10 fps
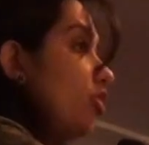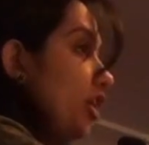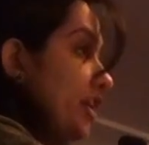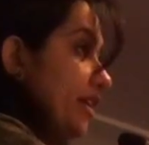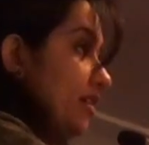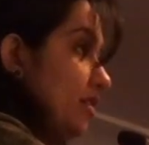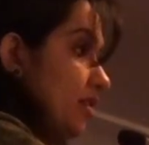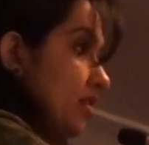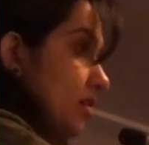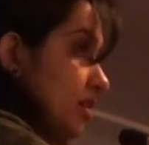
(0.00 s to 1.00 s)
royalty.
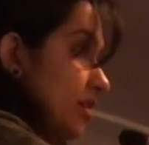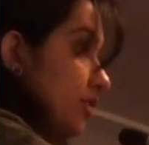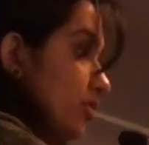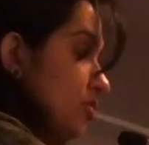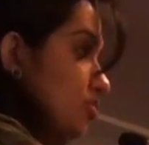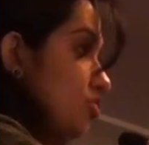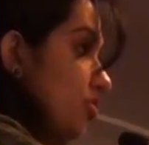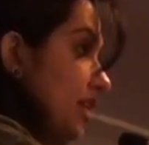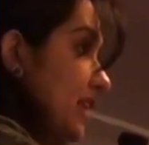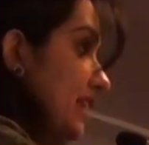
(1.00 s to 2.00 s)

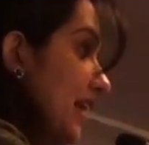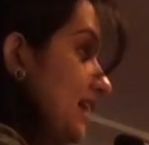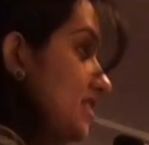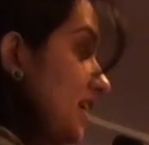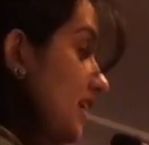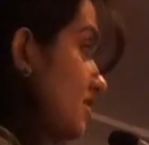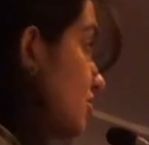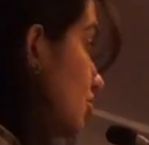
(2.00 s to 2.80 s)
So in that sense,